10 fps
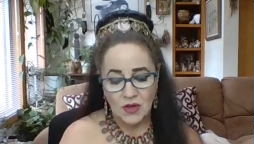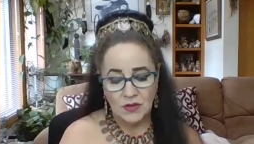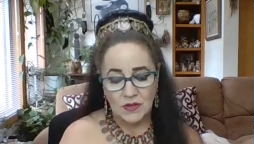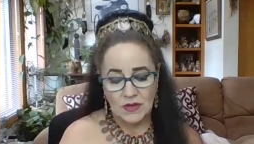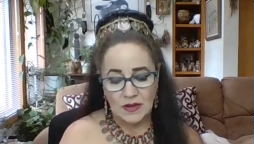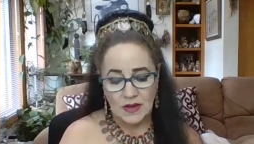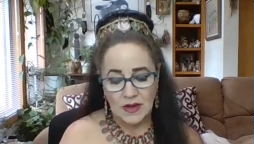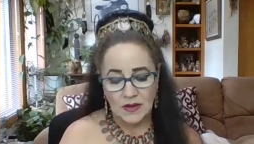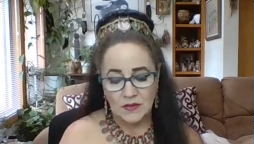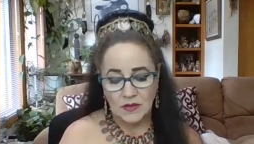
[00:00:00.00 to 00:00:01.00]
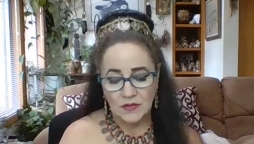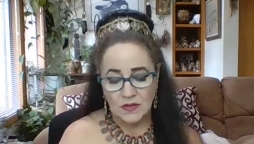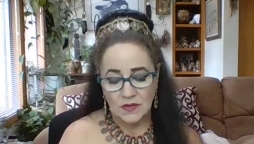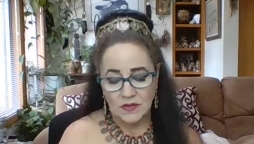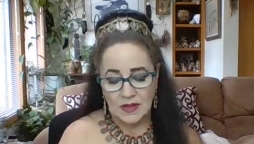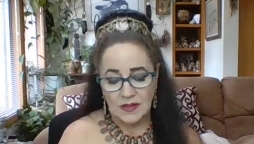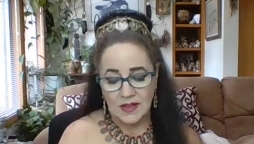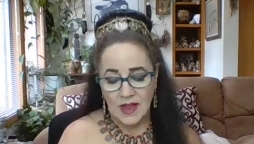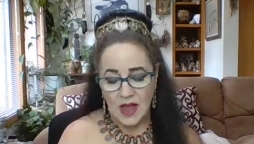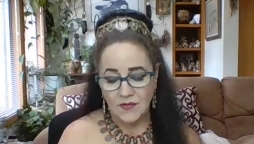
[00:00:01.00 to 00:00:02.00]
to the existence in
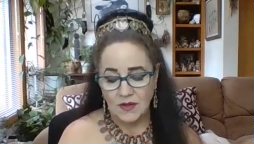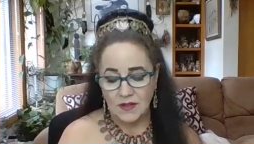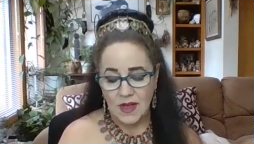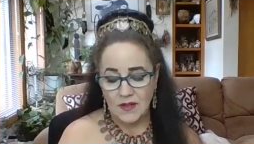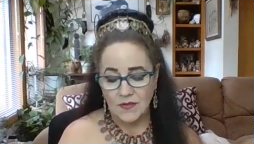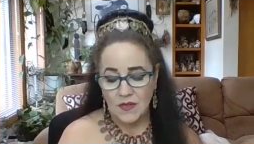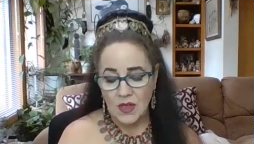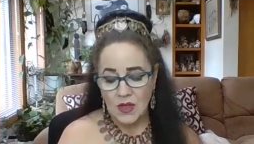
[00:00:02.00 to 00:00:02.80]
the afterlife.